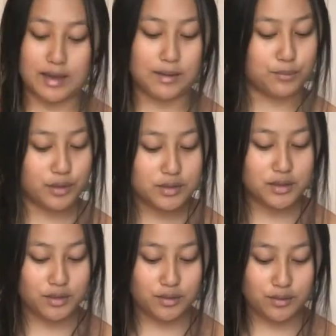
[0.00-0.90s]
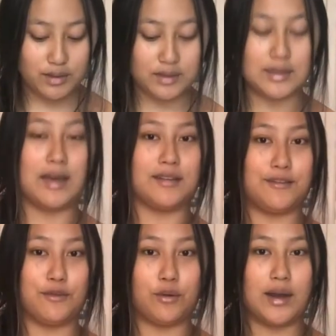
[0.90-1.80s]
And I'm pretty sure you need exactly
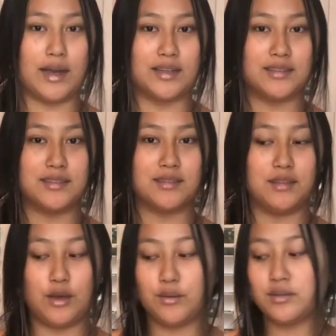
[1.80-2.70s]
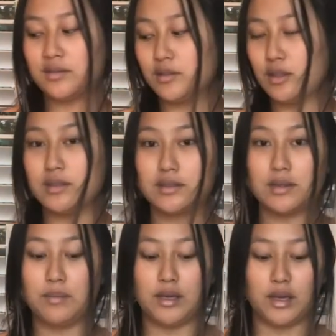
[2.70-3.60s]
4 eggs yolks, so this is
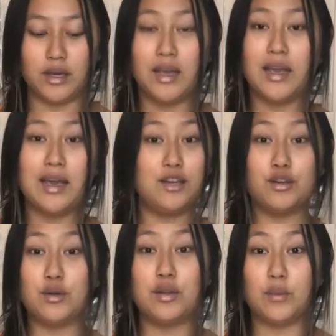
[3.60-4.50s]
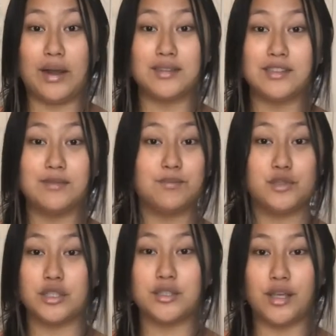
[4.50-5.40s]
going to be good. And you don't need the whites,
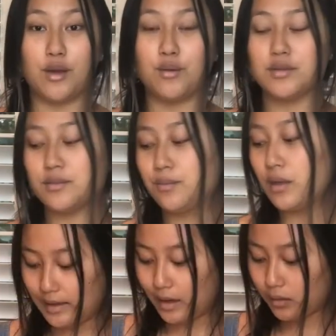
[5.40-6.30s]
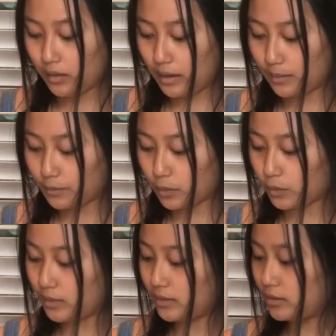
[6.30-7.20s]
just the yolks. Now I'm
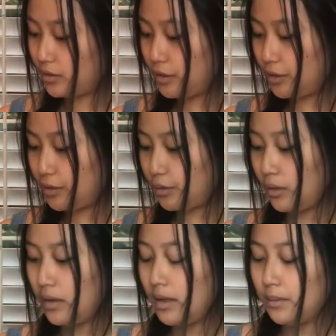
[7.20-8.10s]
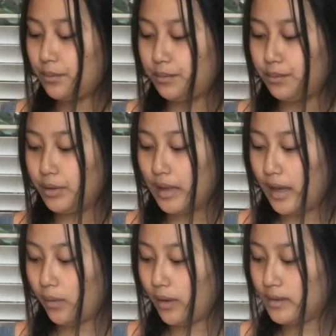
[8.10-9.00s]
going to put the
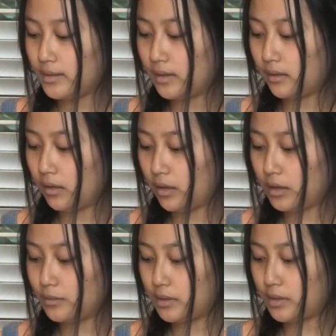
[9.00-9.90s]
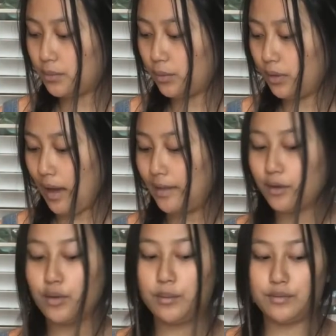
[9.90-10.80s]
egg whites in a large mixing bowl, add the
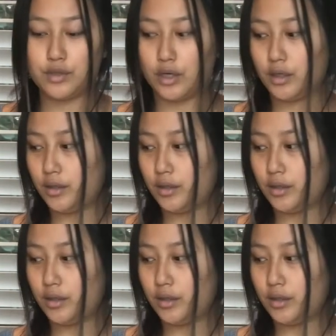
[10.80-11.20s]
cream of tartar.